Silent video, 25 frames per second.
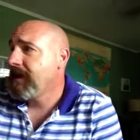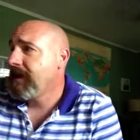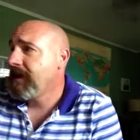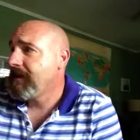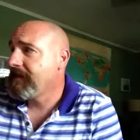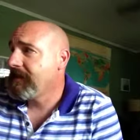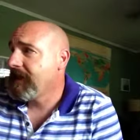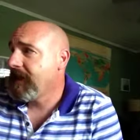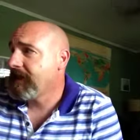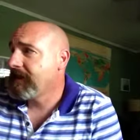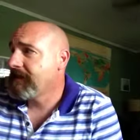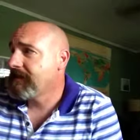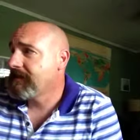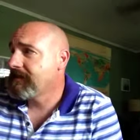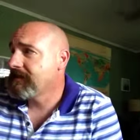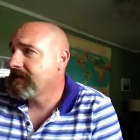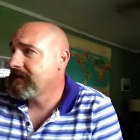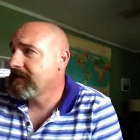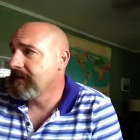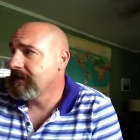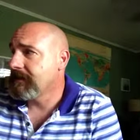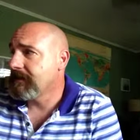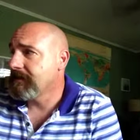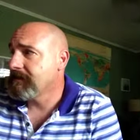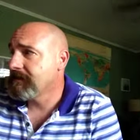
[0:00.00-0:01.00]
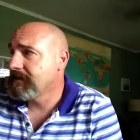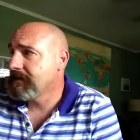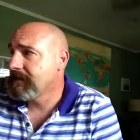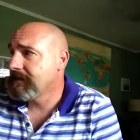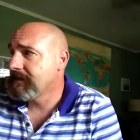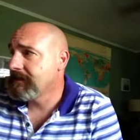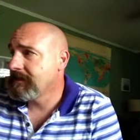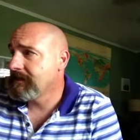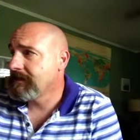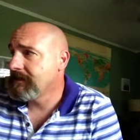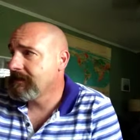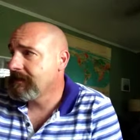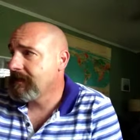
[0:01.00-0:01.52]
and that is
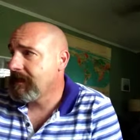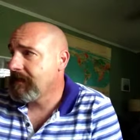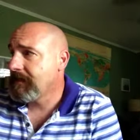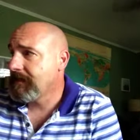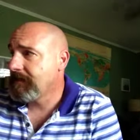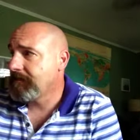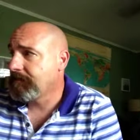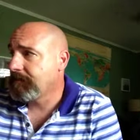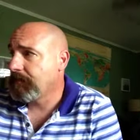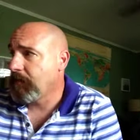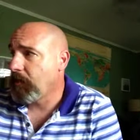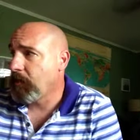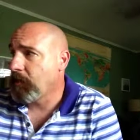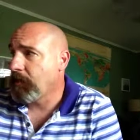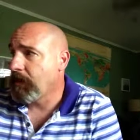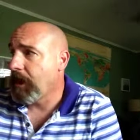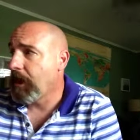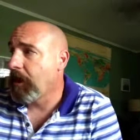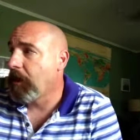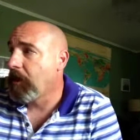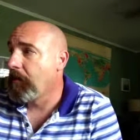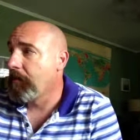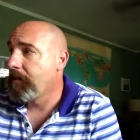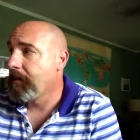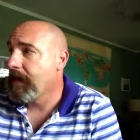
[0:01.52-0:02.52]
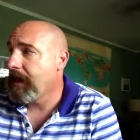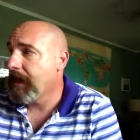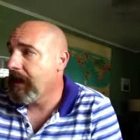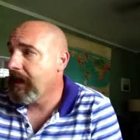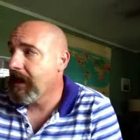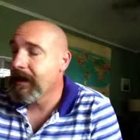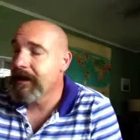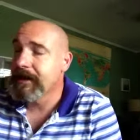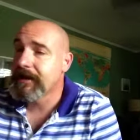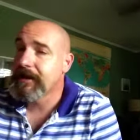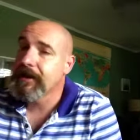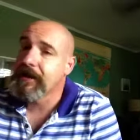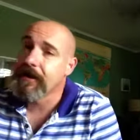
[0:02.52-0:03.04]
CMC can both help
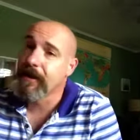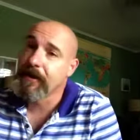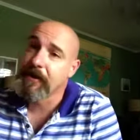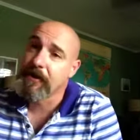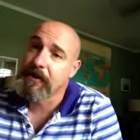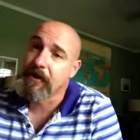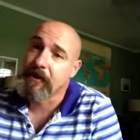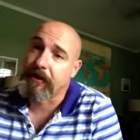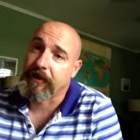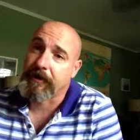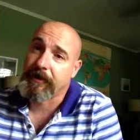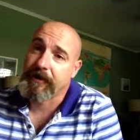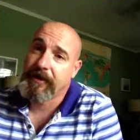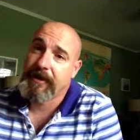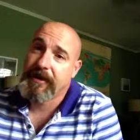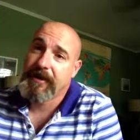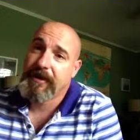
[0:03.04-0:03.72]
and hinder.